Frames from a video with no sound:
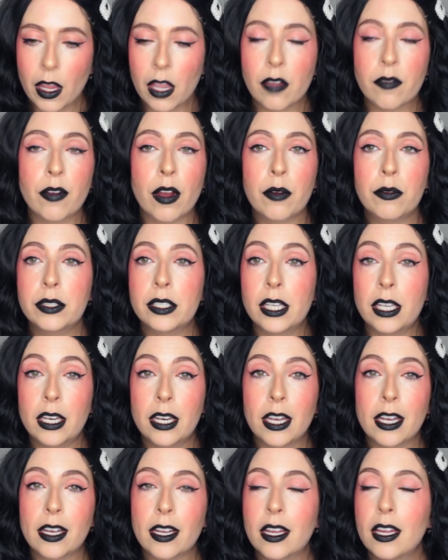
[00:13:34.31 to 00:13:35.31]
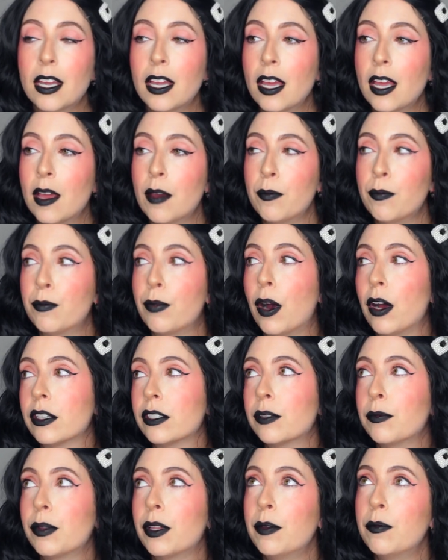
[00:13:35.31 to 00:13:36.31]
if I was eating
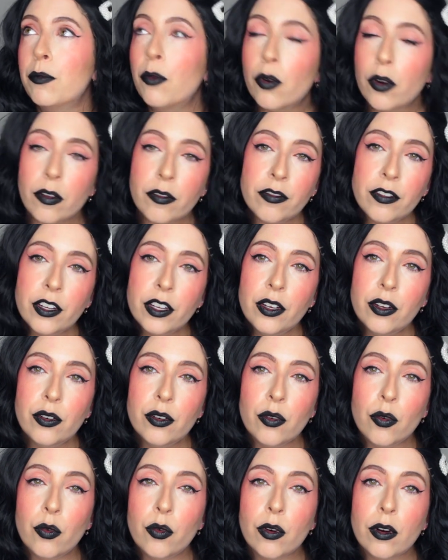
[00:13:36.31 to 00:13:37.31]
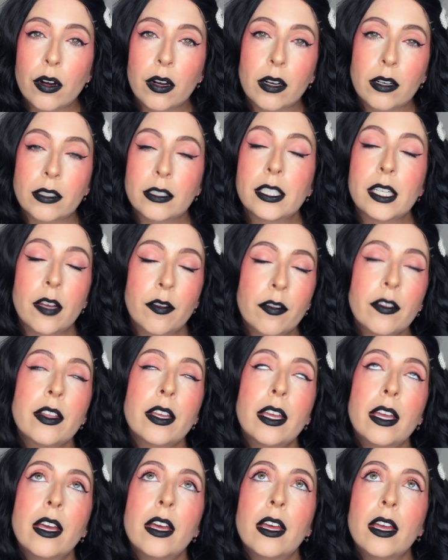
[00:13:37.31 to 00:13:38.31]
possibly more food or
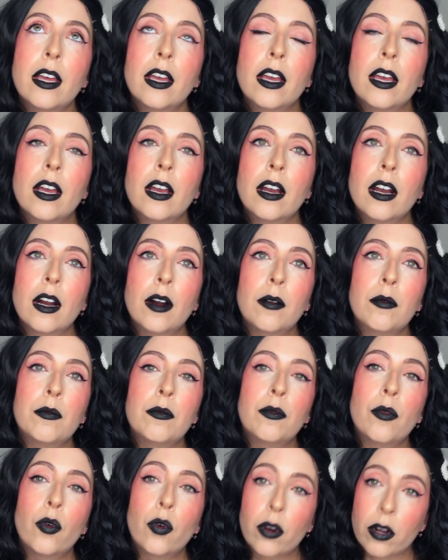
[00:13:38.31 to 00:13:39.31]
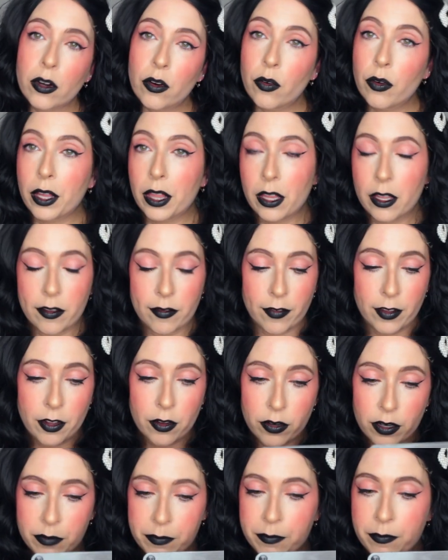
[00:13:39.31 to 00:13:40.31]
definitely more oily
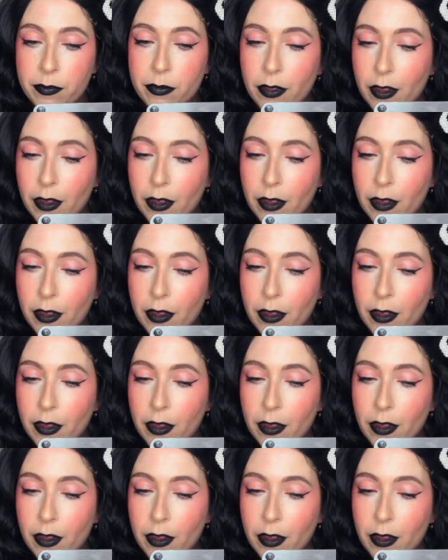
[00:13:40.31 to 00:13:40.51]
food,